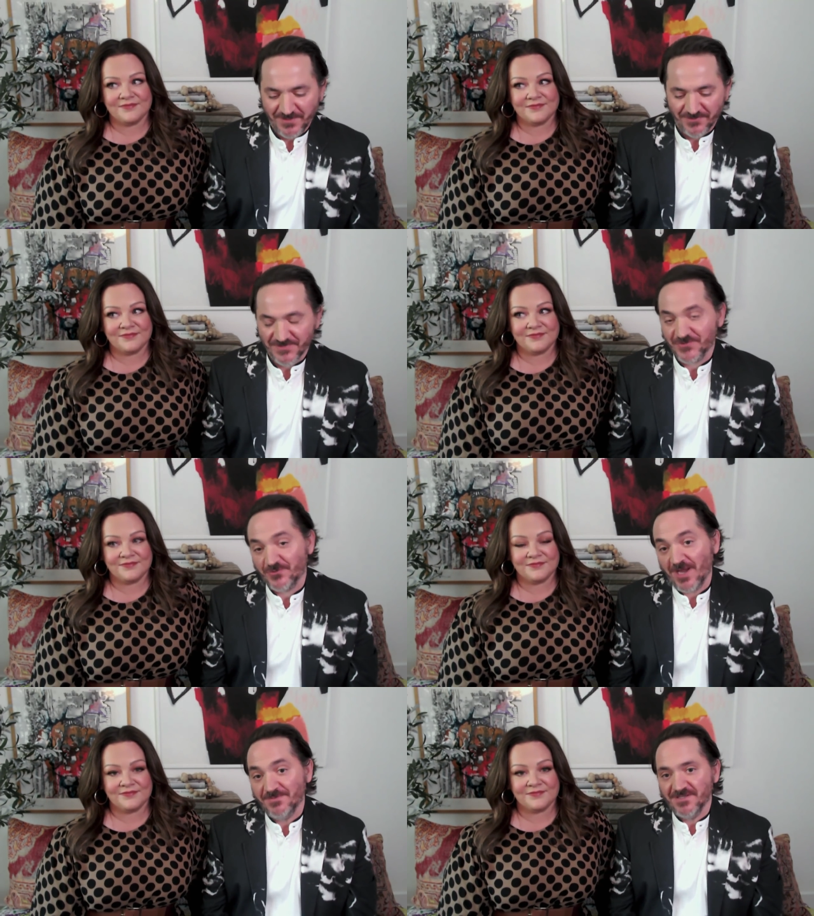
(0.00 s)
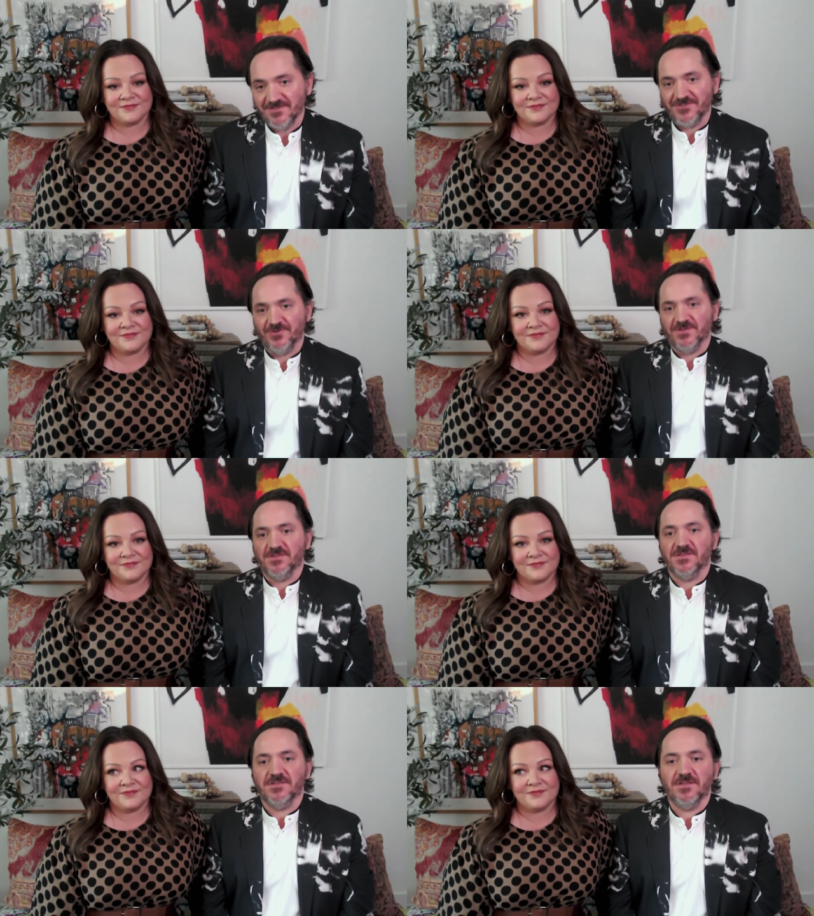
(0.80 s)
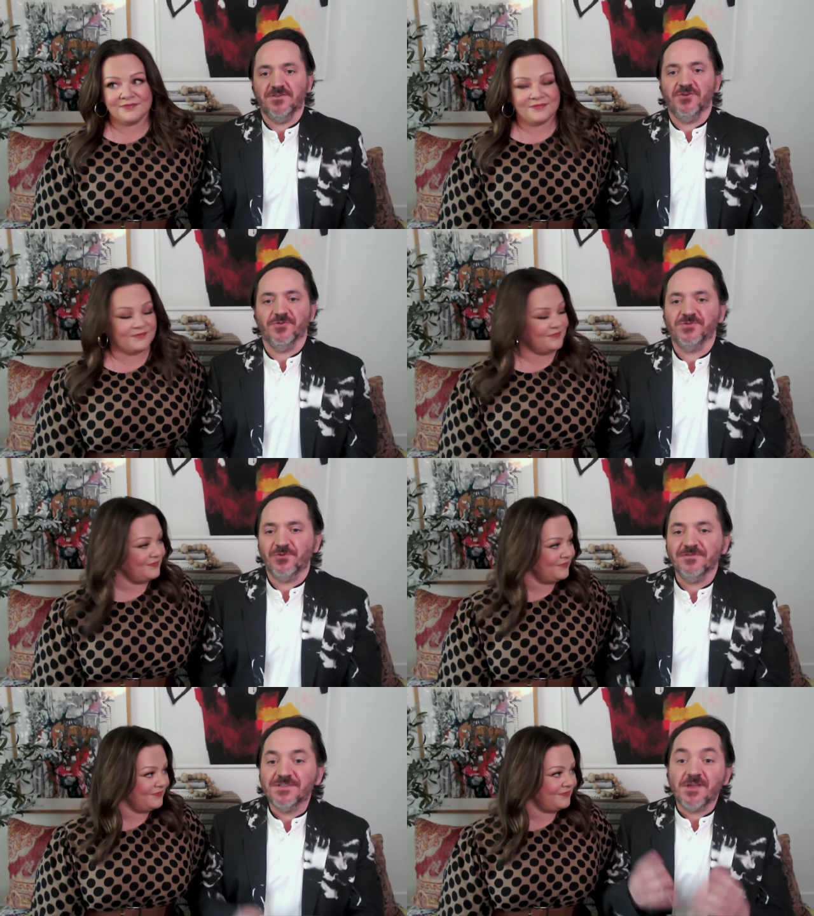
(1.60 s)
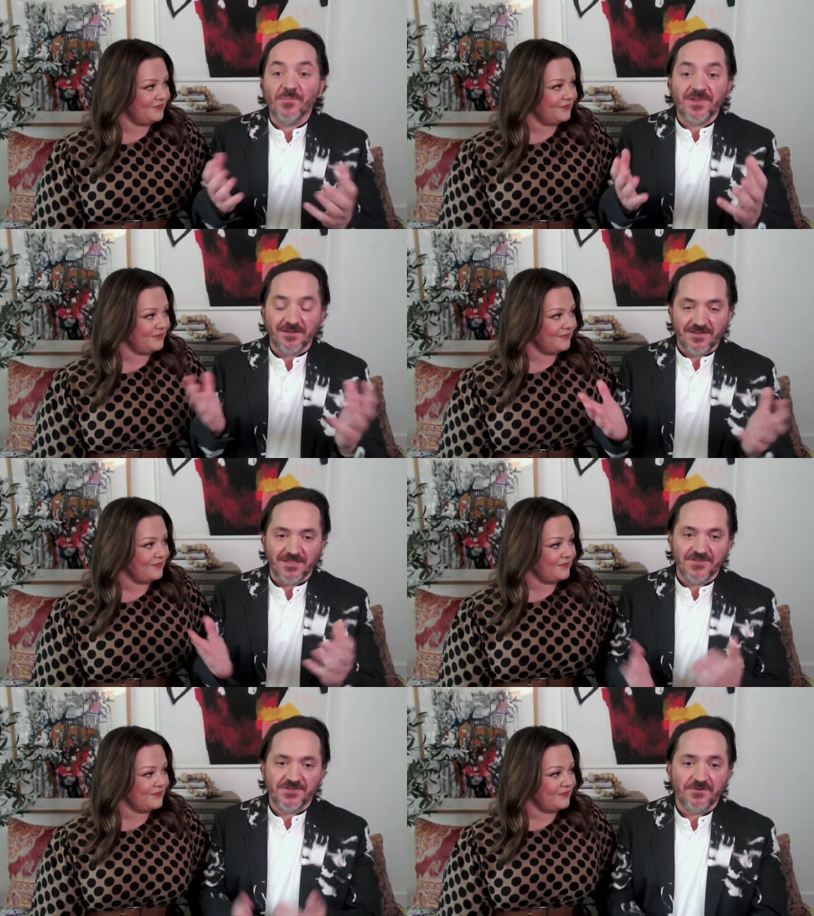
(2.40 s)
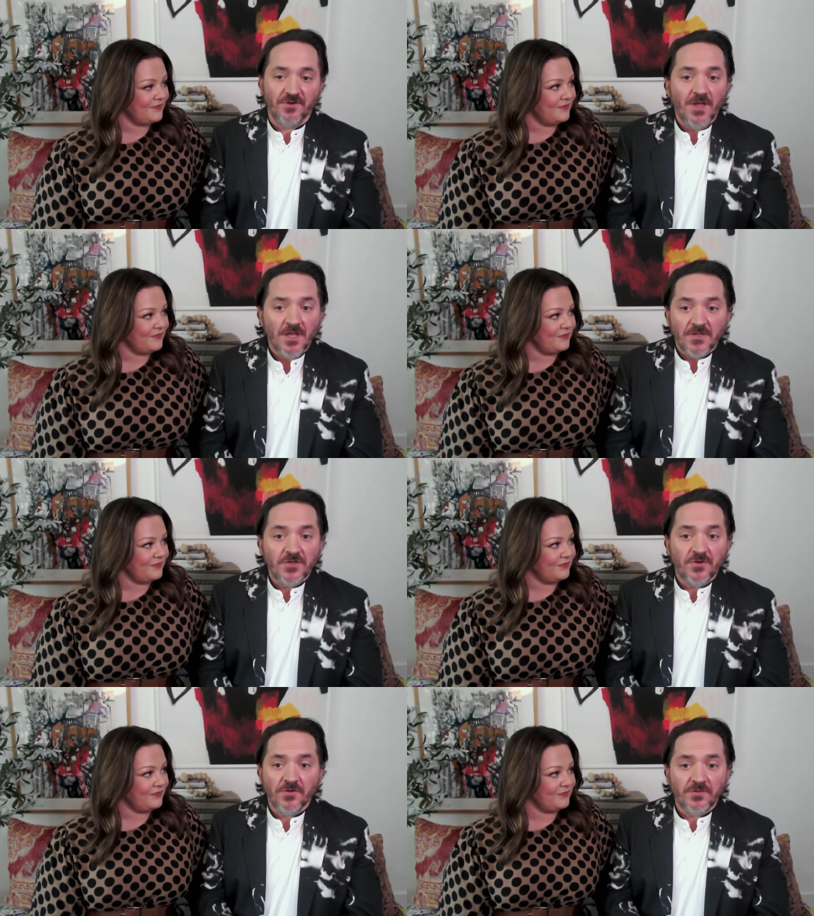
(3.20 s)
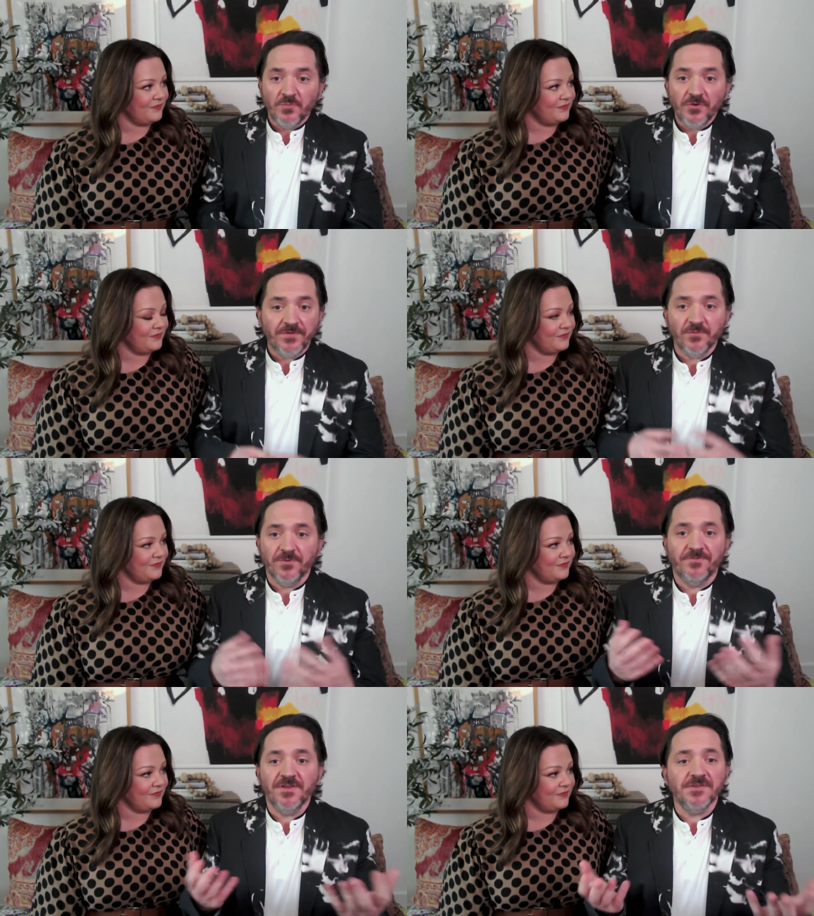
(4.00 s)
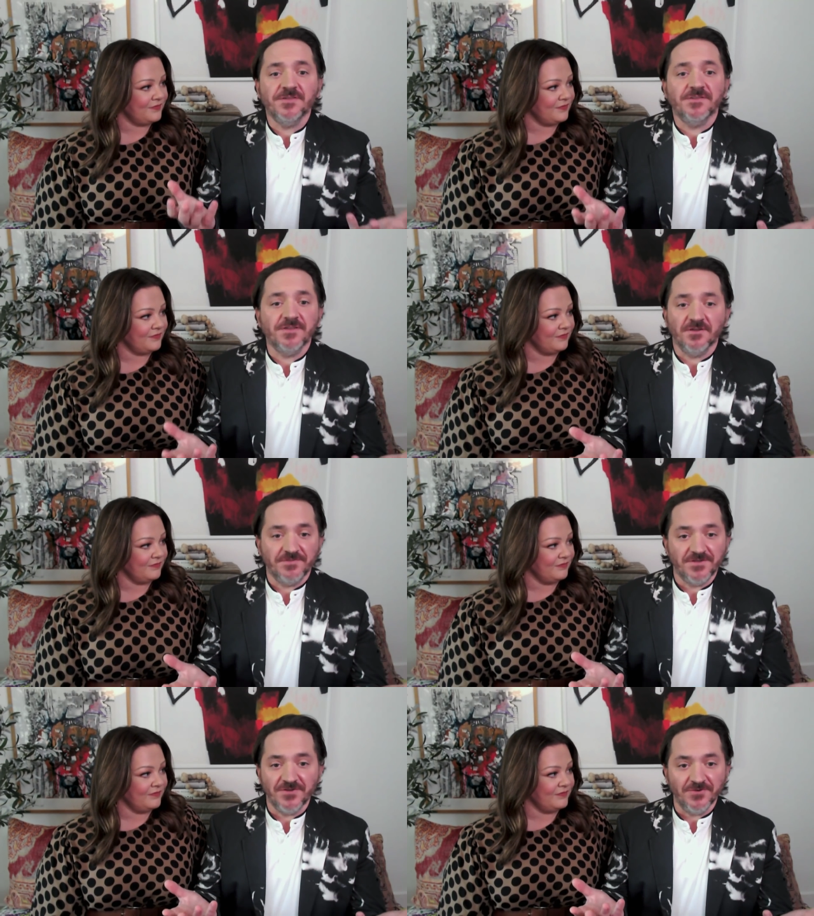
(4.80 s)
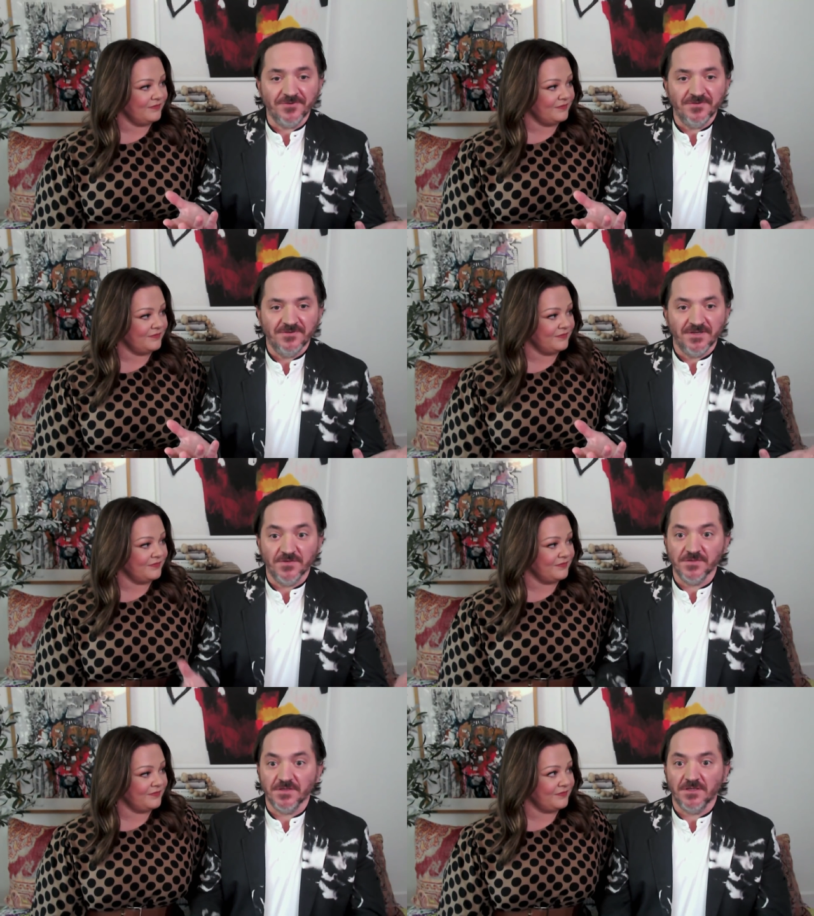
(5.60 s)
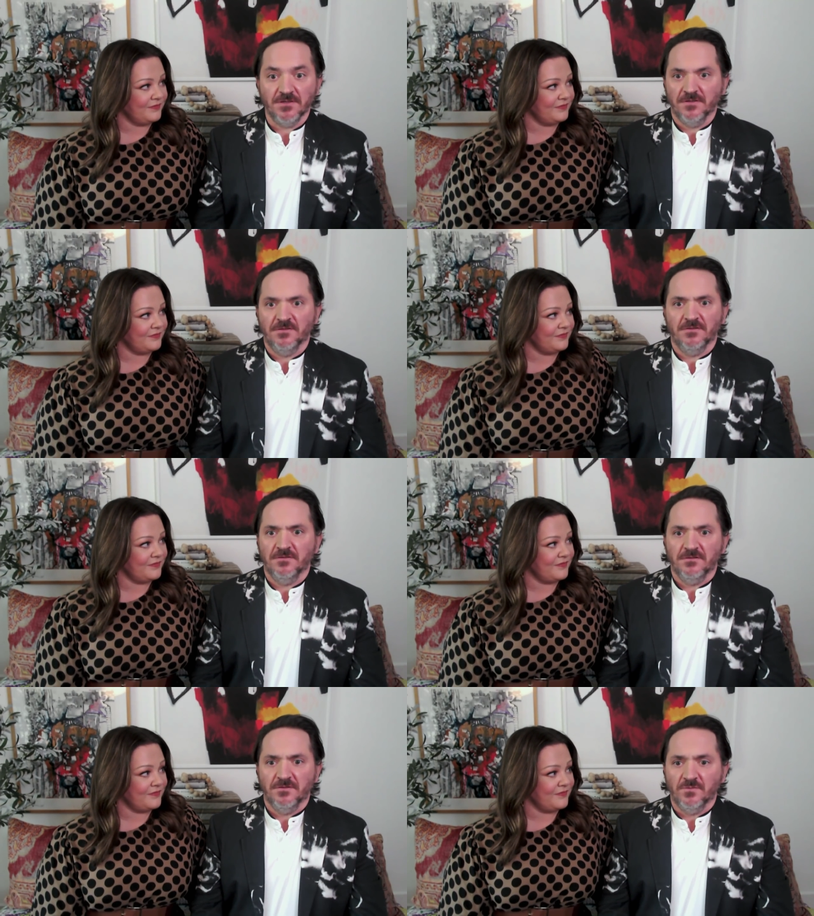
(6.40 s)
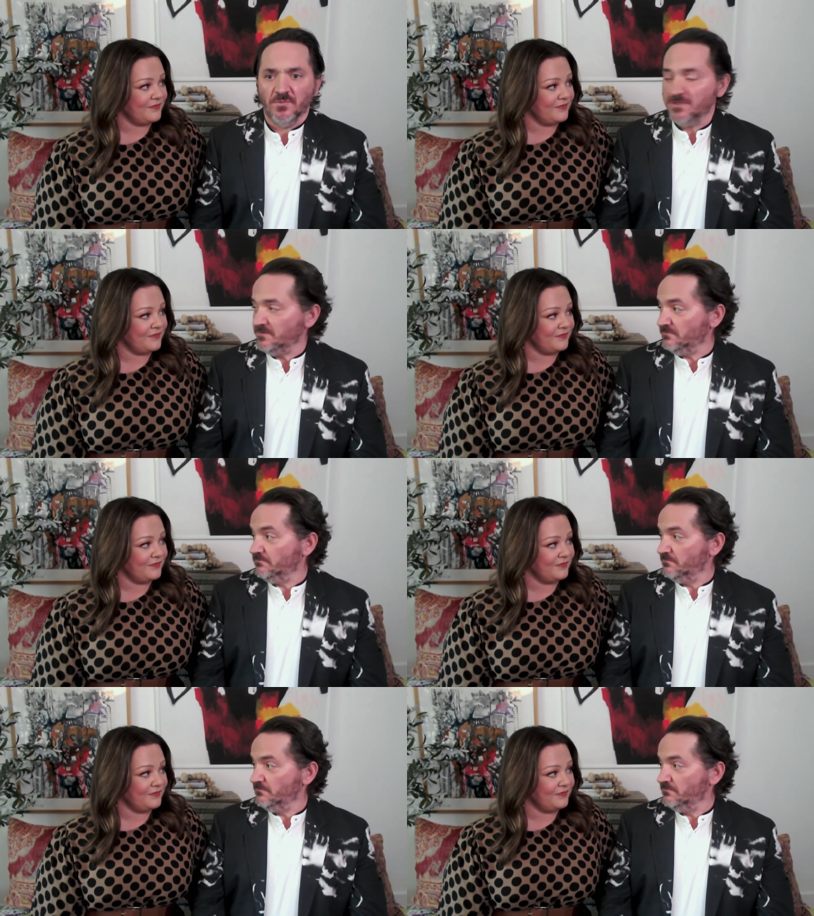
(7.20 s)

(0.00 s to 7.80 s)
Speaker 1: you know, described it to us, they said, you know, sort of something akin to, you know, the movie reveals itself to you. And I was like, well,